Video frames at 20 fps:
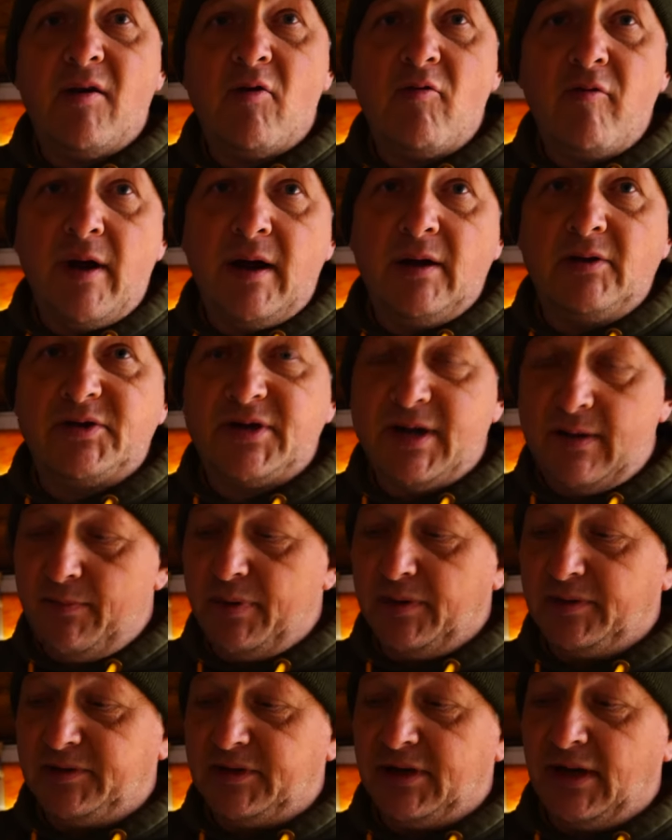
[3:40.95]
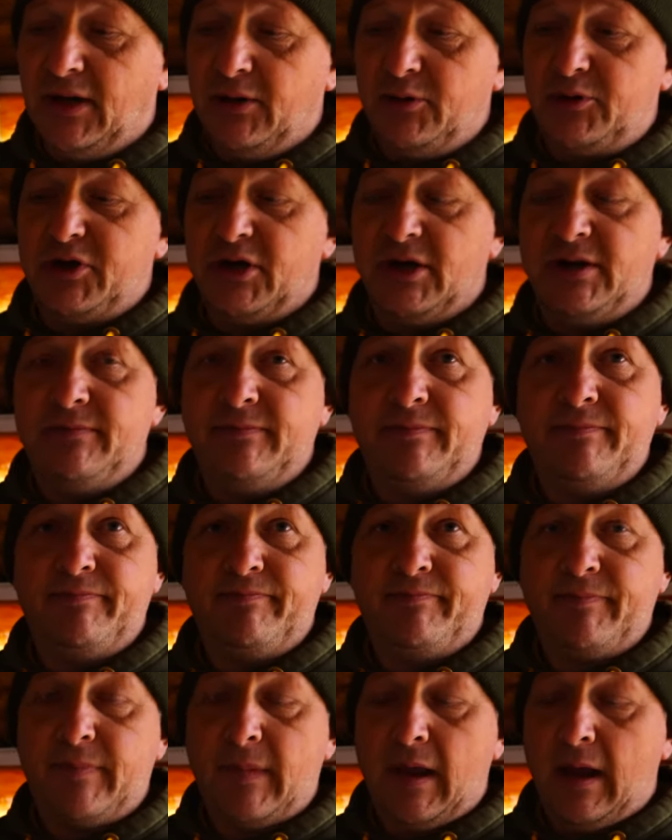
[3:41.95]
a real simple solution.
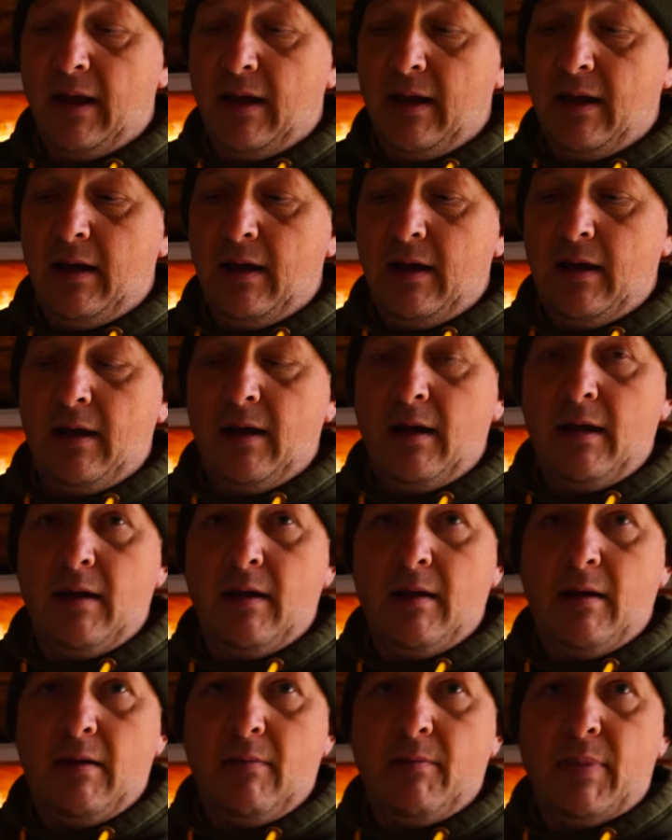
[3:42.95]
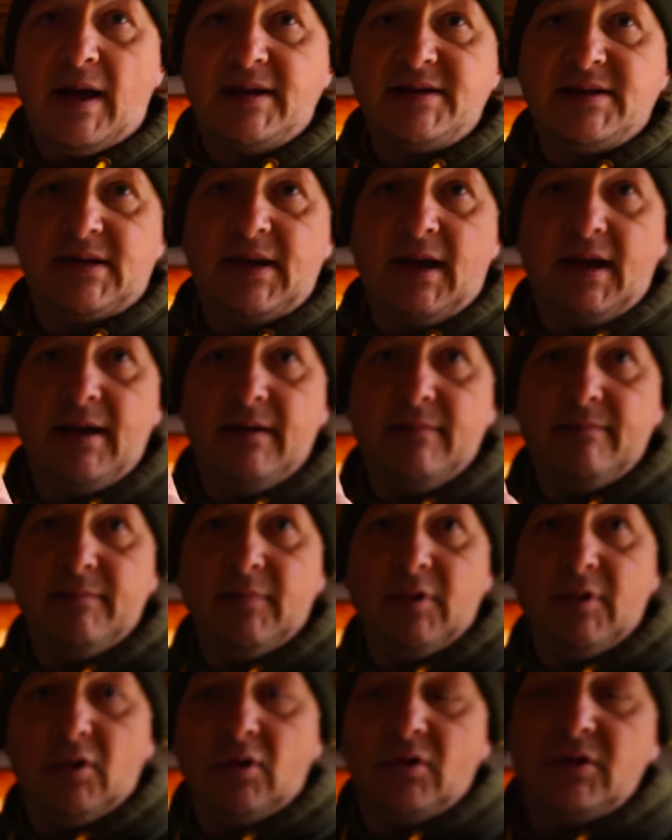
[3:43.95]
Basically,
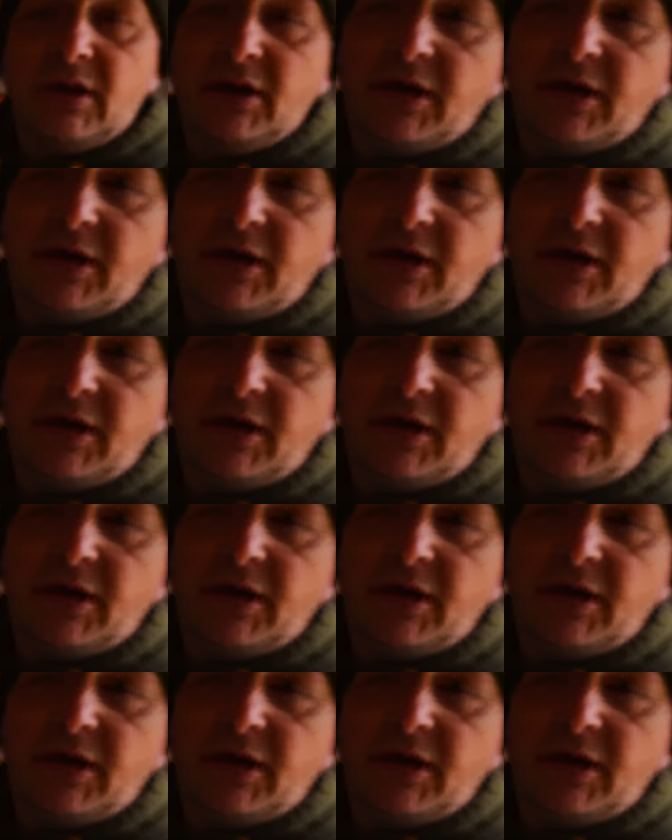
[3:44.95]
all you